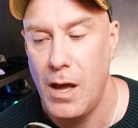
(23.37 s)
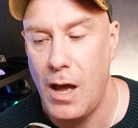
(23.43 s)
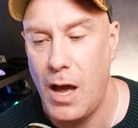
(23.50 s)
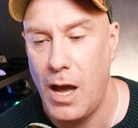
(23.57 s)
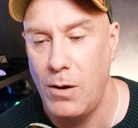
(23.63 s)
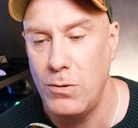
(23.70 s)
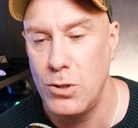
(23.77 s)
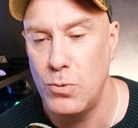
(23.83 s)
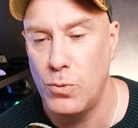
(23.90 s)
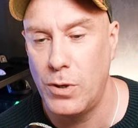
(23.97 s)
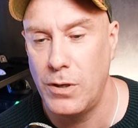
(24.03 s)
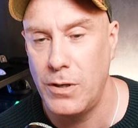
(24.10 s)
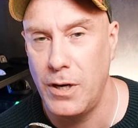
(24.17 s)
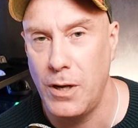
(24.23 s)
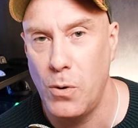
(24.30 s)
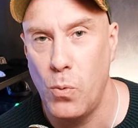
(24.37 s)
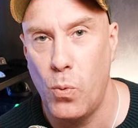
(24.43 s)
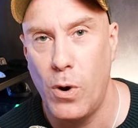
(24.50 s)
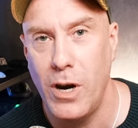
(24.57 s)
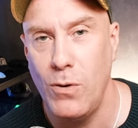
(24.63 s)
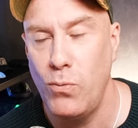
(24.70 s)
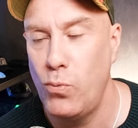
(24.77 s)
I was wondering,
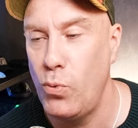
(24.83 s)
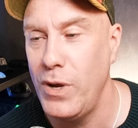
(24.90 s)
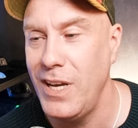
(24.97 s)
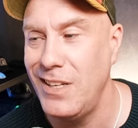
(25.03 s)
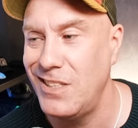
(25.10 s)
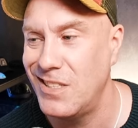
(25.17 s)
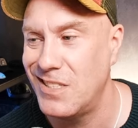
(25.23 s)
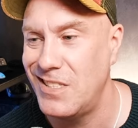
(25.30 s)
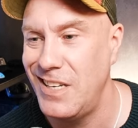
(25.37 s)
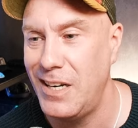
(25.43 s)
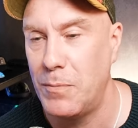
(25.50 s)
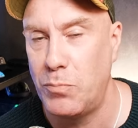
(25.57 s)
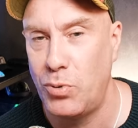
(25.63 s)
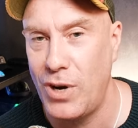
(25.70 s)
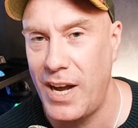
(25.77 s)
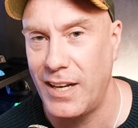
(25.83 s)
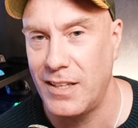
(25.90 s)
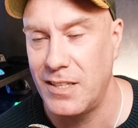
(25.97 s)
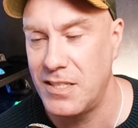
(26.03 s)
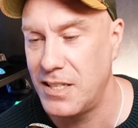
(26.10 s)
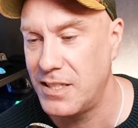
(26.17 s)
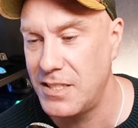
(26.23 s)
what if we just did a
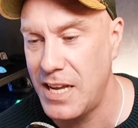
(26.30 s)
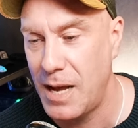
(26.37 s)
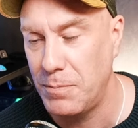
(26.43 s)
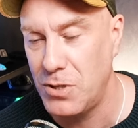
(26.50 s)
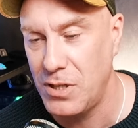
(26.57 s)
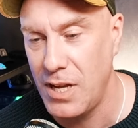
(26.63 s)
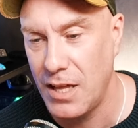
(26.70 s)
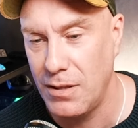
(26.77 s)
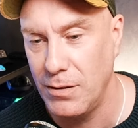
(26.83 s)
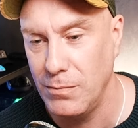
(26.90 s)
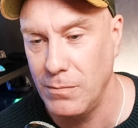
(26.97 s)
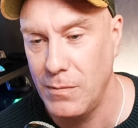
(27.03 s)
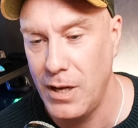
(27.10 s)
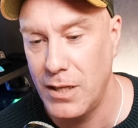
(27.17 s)
practice exam together?